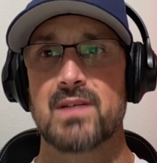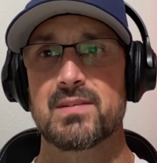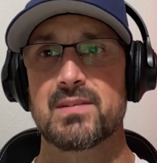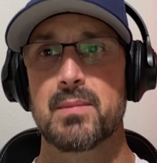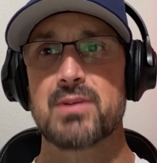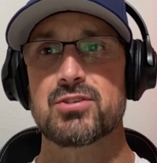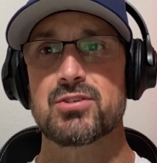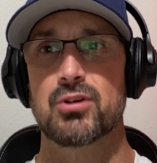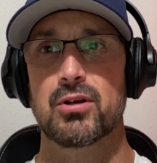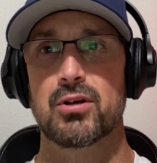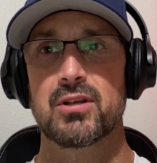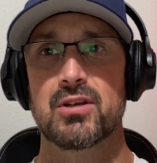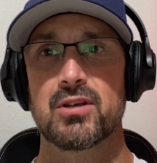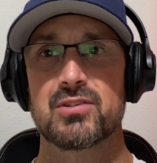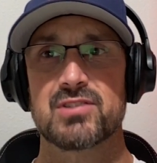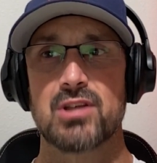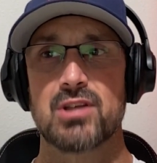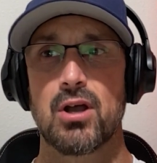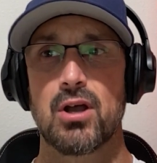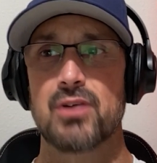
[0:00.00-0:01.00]
As I mentioned
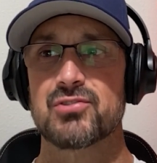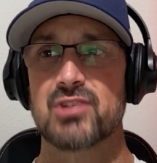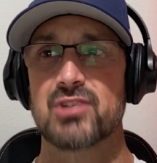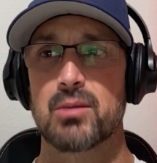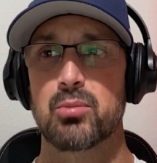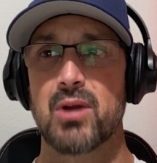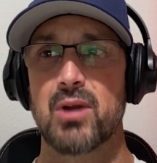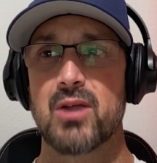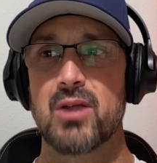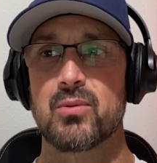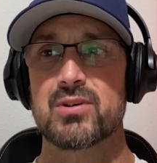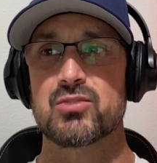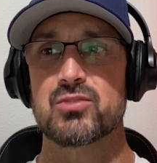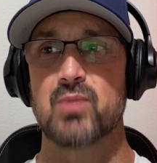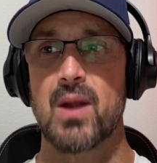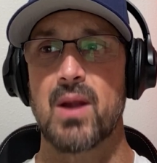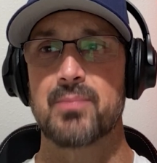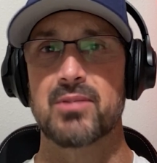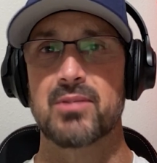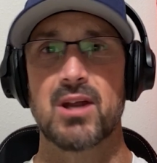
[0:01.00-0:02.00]
earlier, it's the All-Star break. We
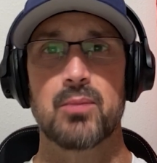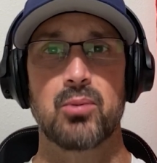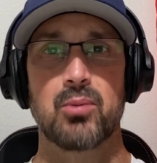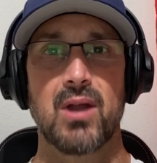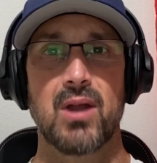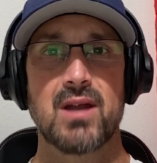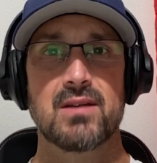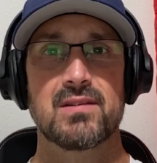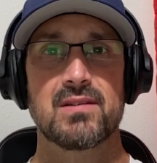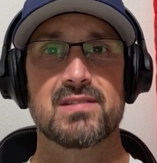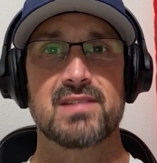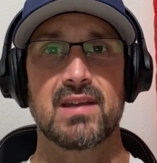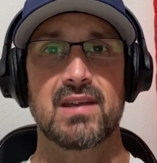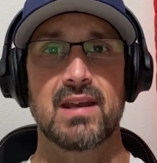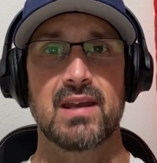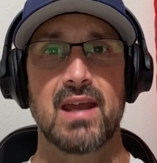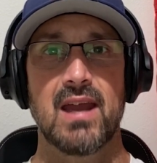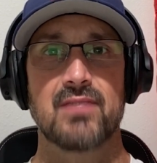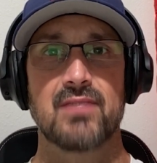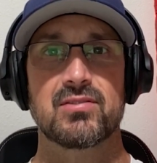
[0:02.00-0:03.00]
just wrapped it up. We're heading into the
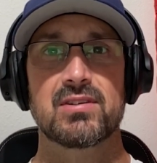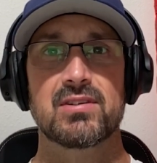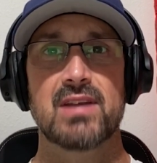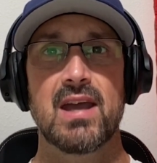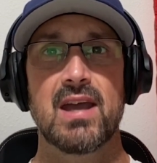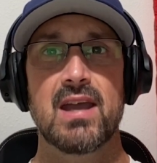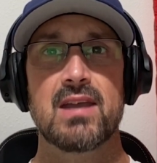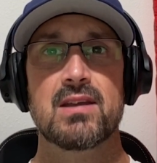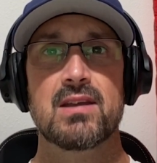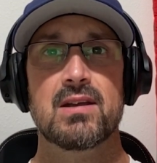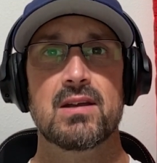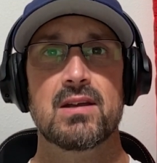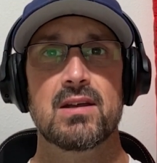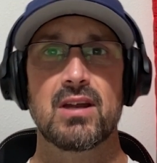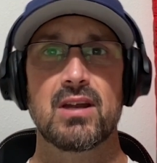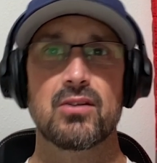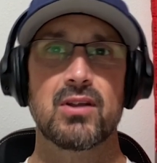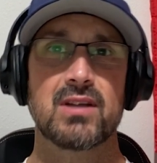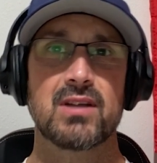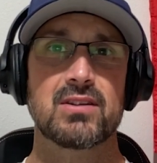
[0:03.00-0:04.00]
second half today. We
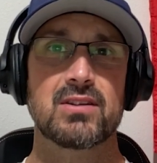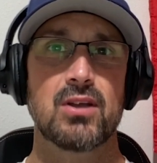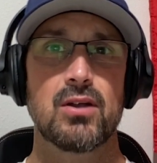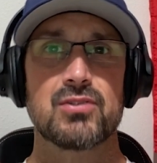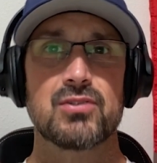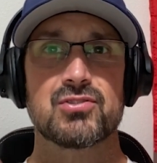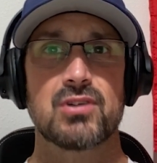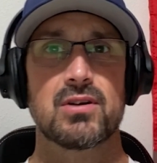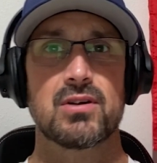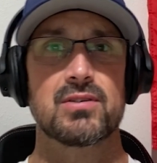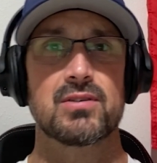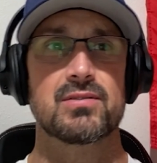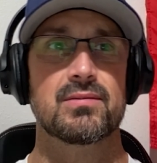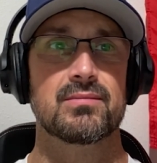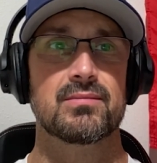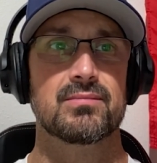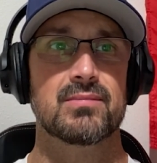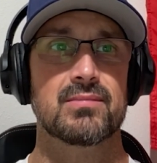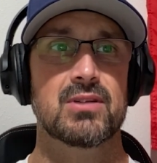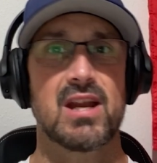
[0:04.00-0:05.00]
kind of look at the All-Star
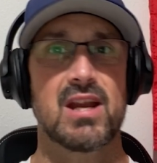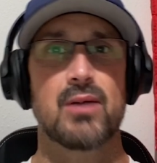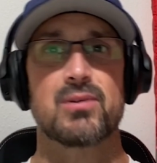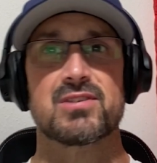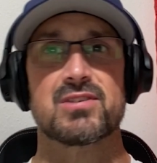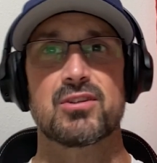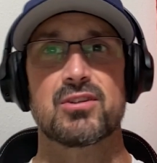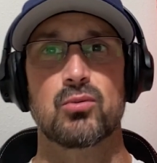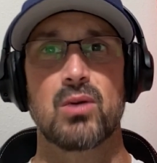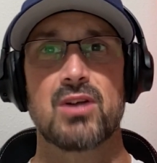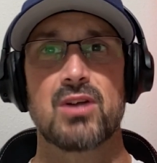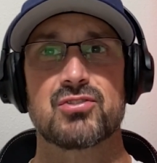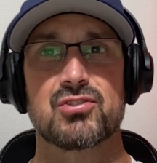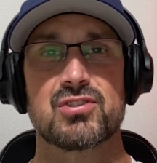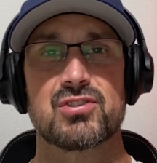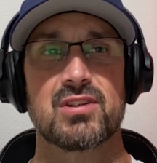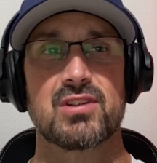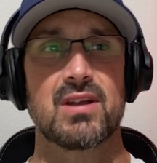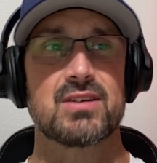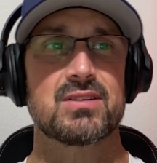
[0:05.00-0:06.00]
scenarios and the
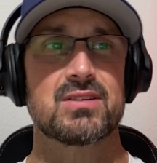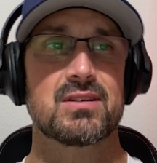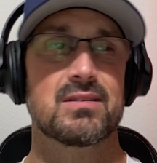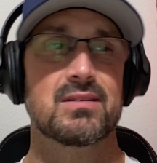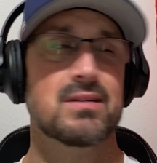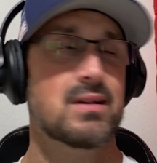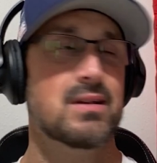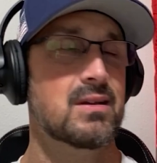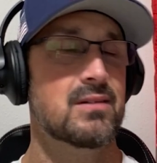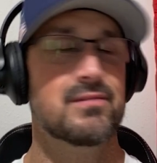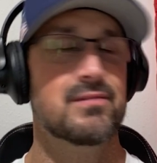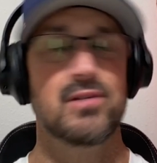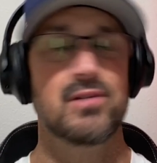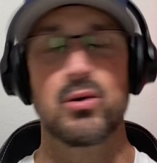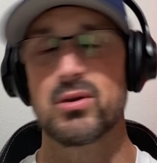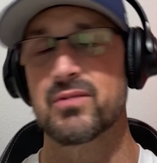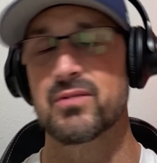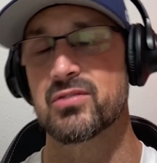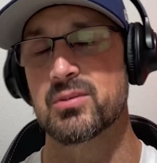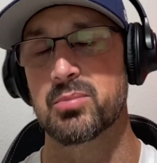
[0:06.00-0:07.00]
roster selection.
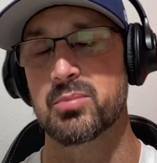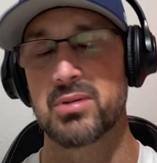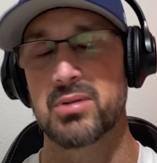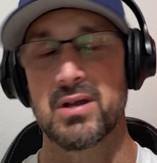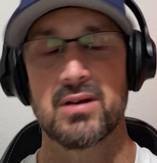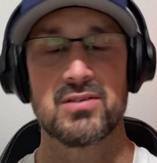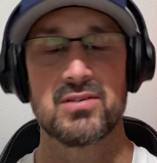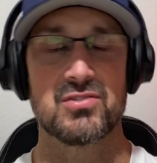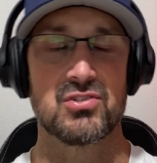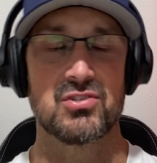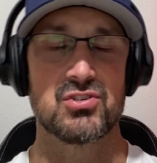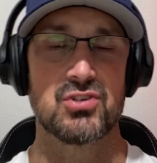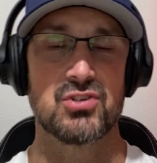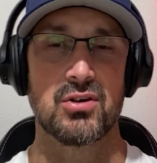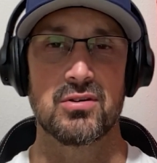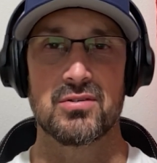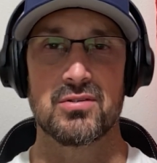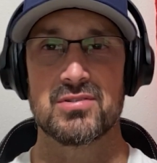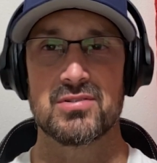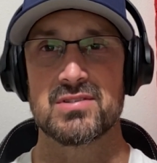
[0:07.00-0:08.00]
Voting for the players, the
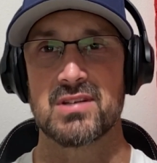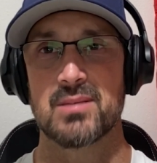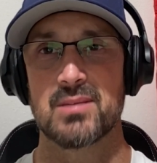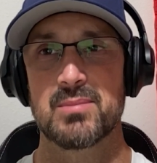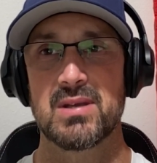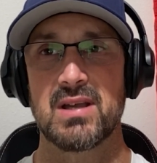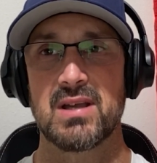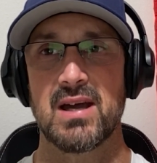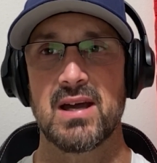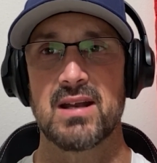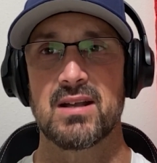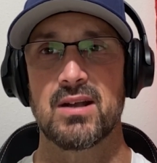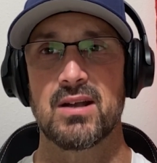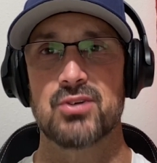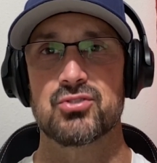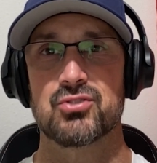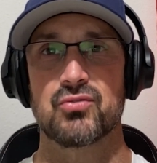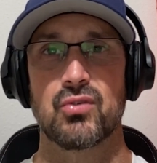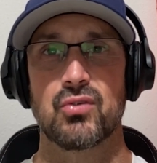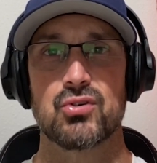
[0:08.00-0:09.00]
starters, can be kind of
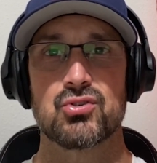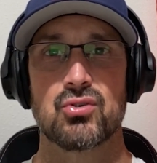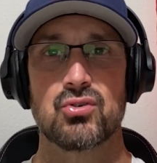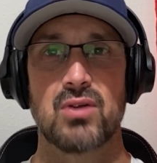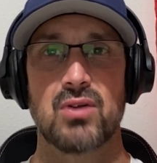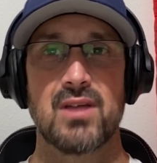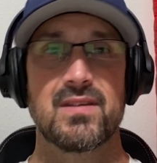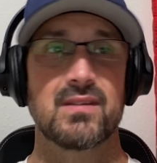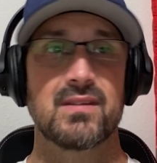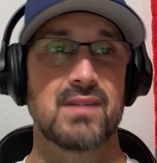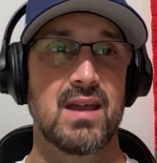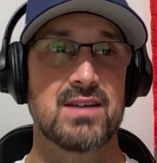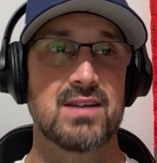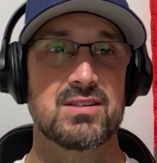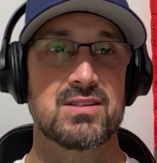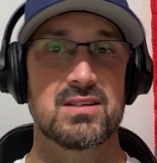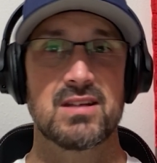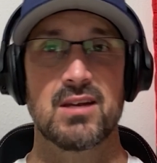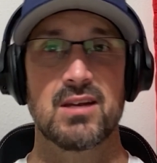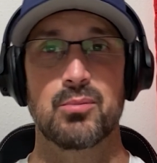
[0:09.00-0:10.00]
controversial. I think they
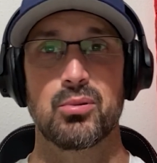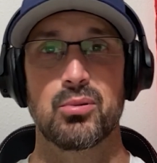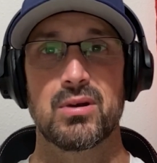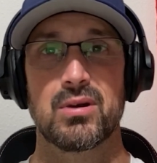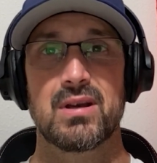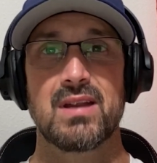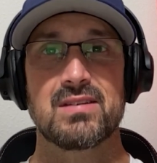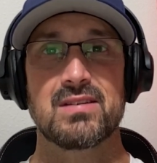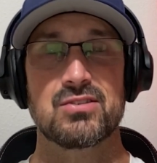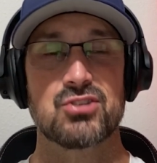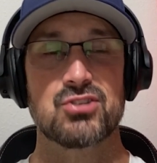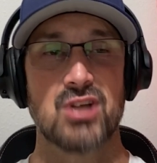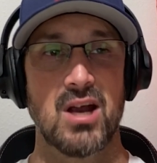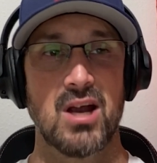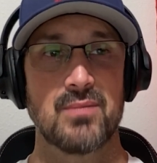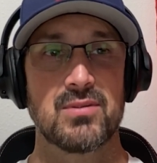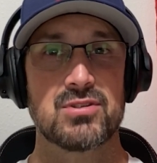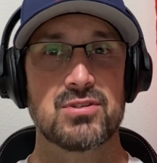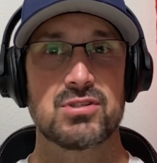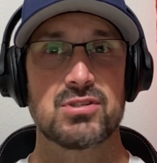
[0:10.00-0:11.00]
actually did a pretty decent
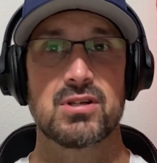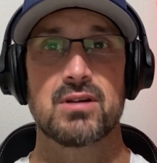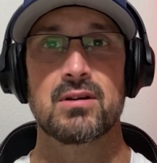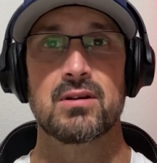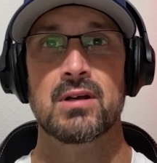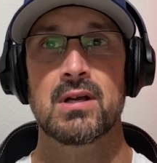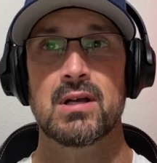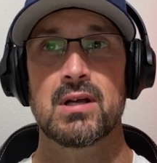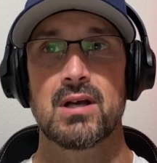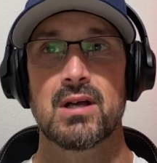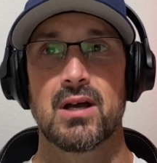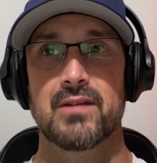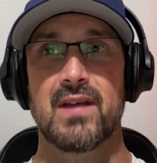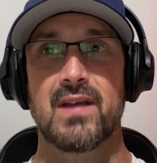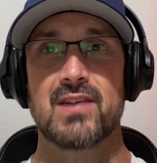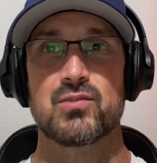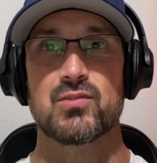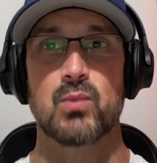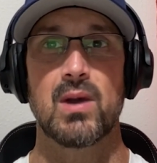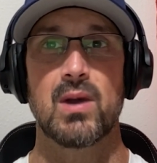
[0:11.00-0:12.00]
job this year, the
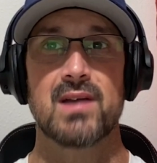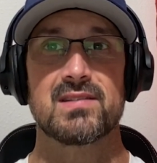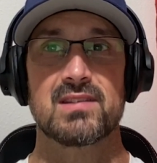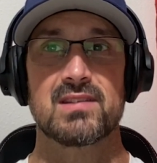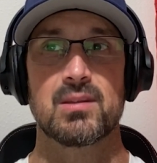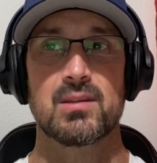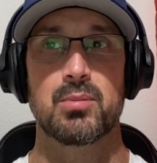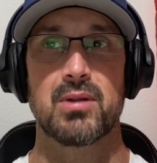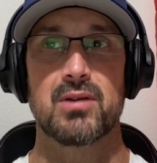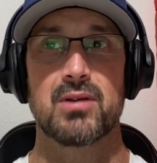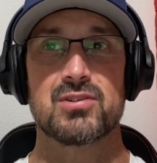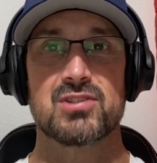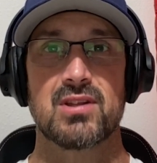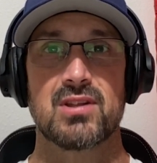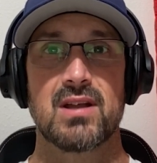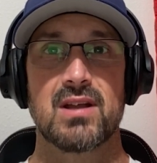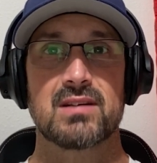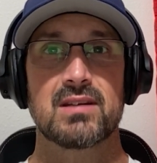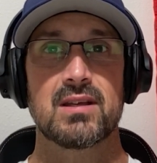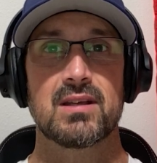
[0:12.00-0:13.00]
fans-wise and the players
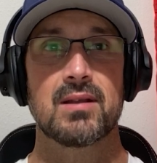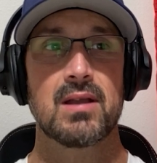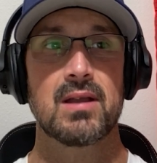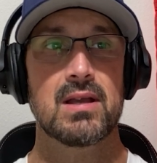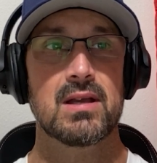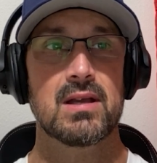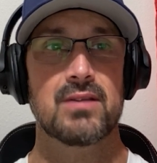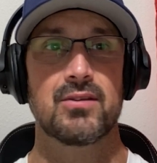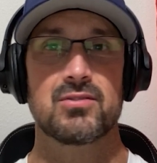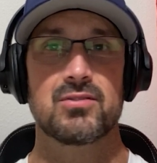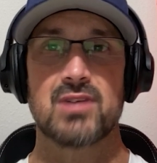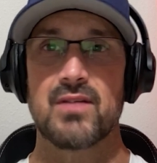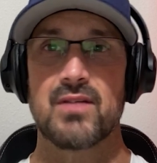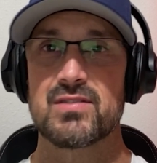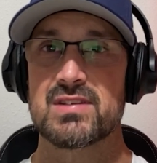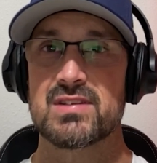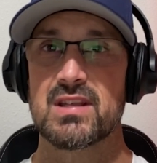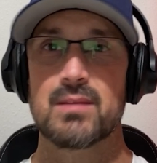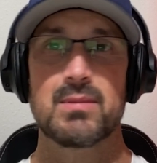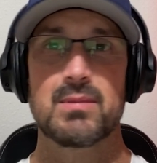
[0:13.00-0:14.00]
selecting. There's
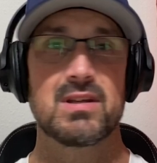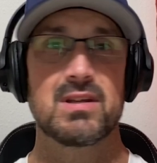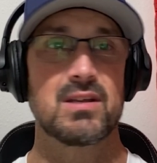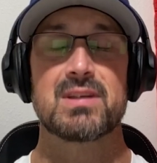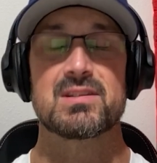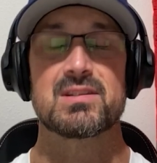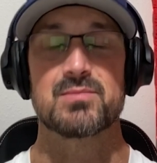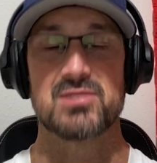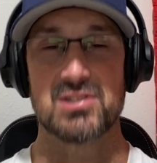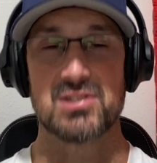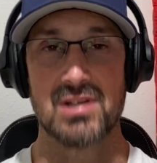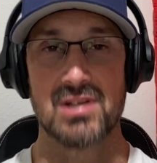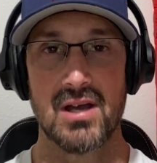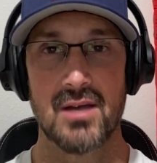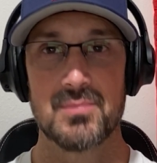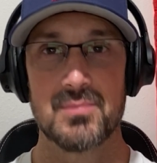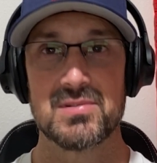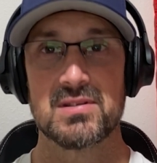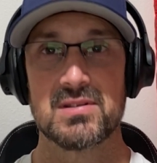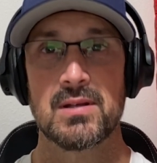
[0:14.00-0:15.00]
obviously going to be some
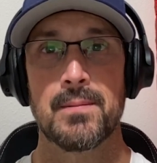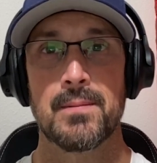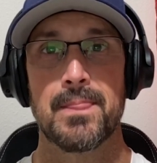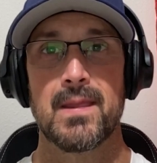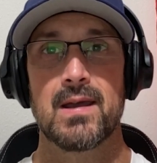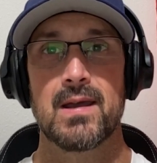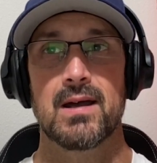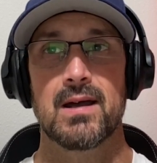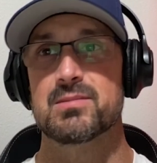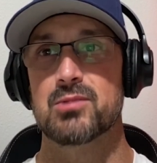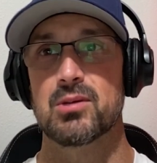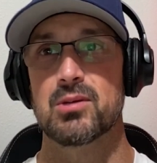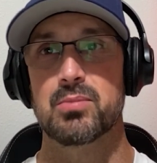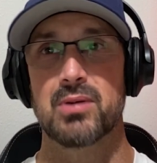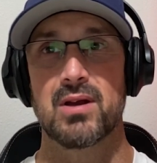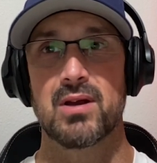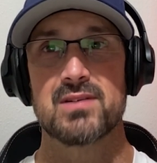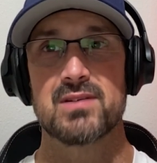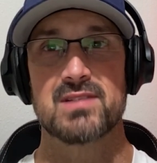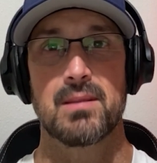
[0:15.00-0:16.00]
snubs, be some
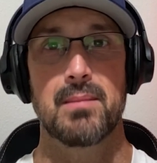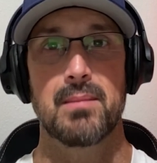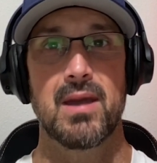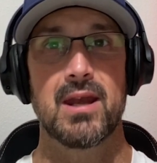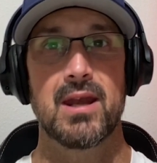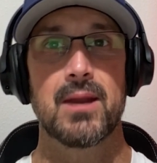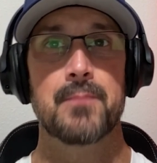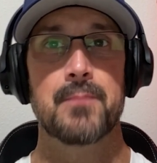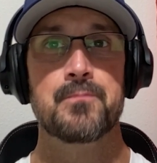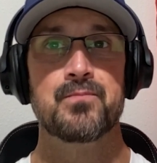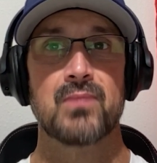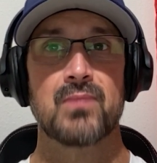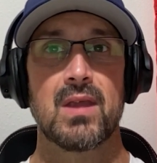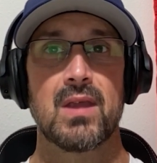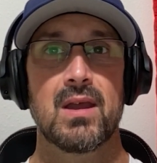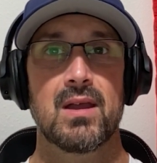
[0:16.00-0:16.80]
good players that made it.